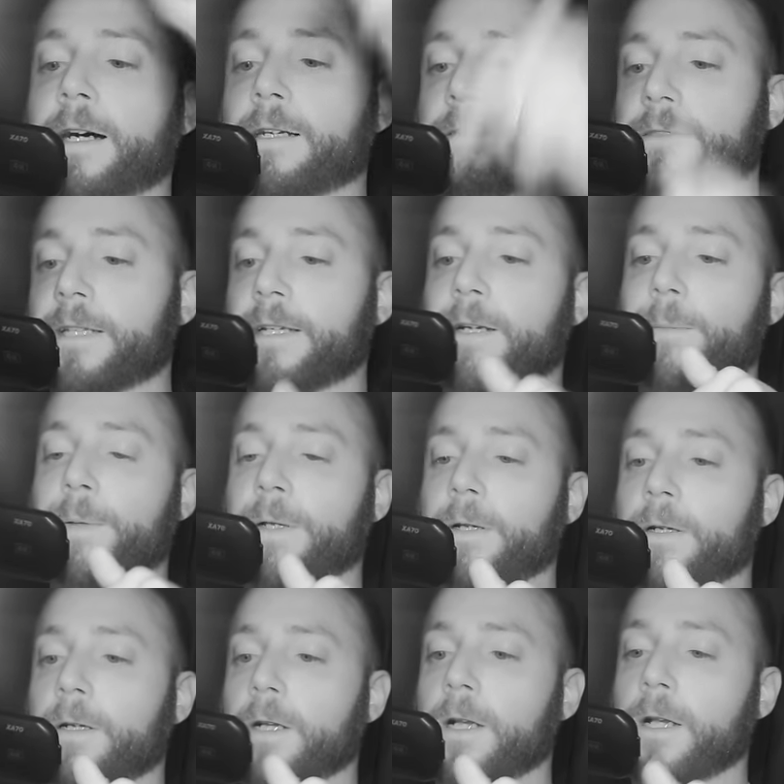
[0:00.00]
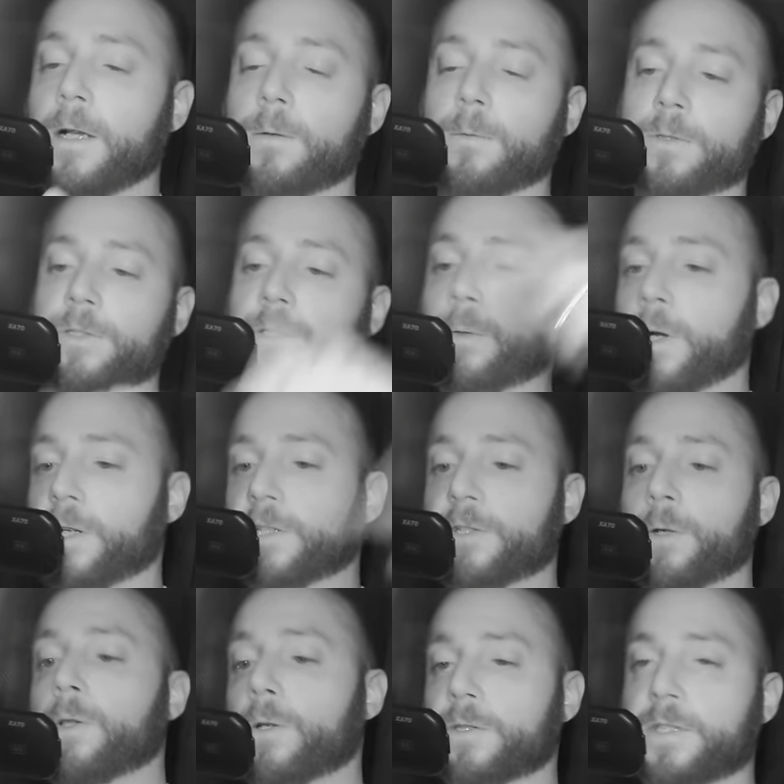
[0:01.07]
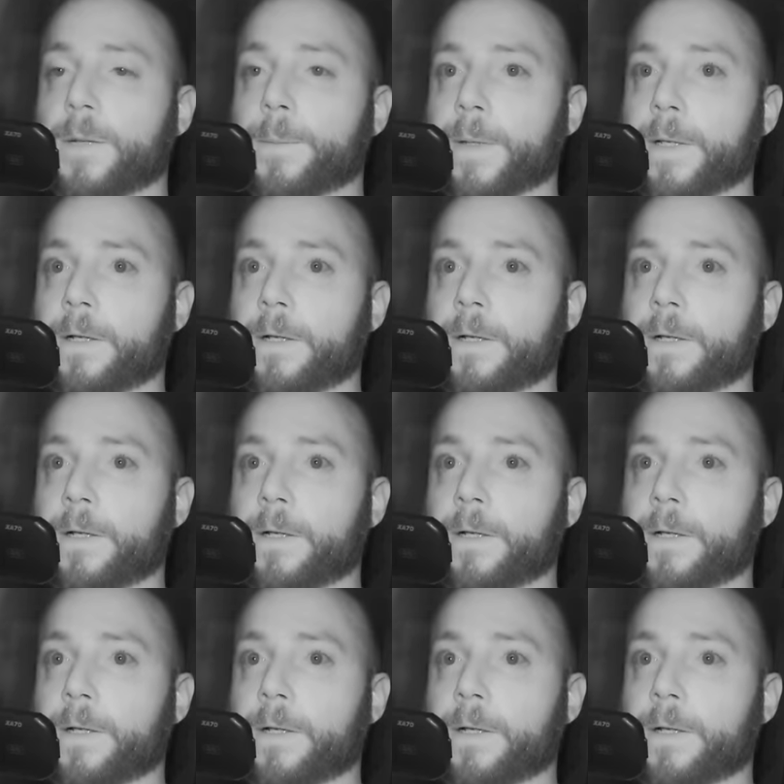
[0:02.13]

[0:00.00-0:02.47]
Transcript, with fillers: I'll stay up here we'll do our solos up